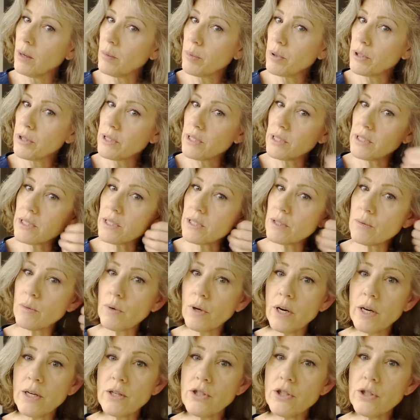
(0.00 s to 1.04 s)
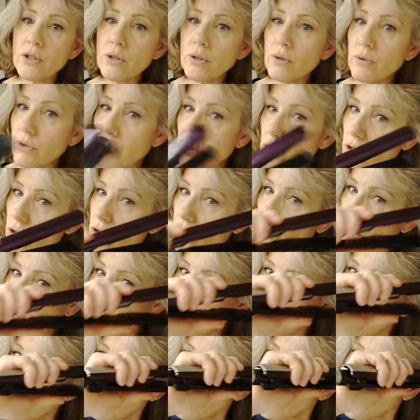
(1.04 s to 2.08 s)
But this is what I do to
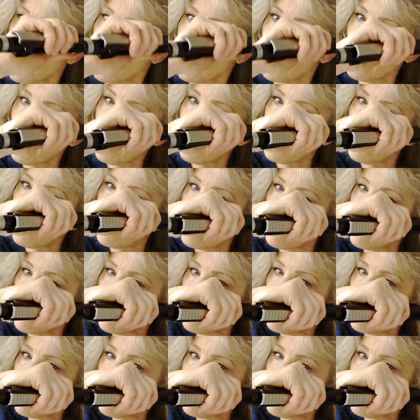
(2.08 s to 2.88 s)
straighten my hair